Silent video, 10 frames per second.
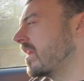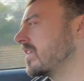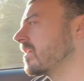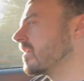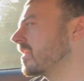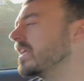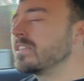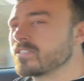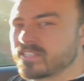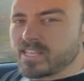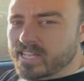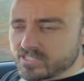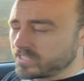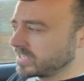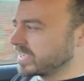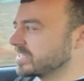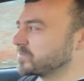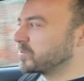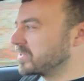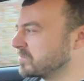then kind of linked to the engine, I
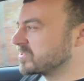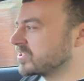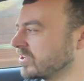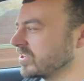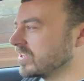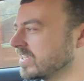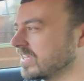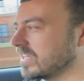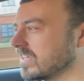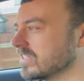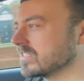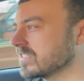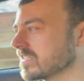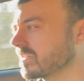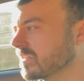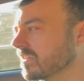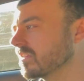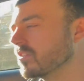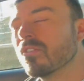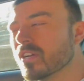guess, point number 2 is
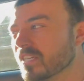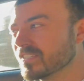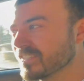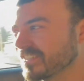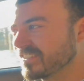the noise.